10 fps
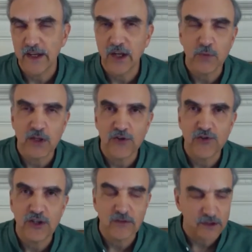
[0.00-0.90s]
How do we
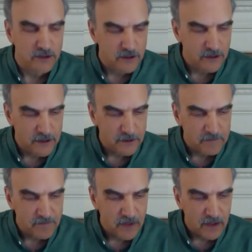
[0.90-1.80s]
achieve it?
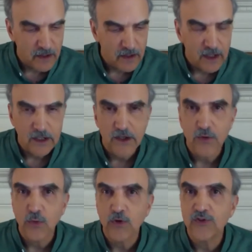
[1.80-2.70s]
In
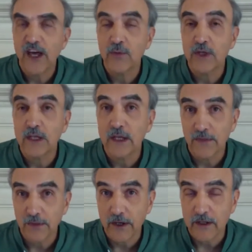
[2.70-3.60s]
other words, how do we
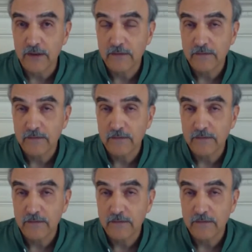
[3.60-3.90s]
get there?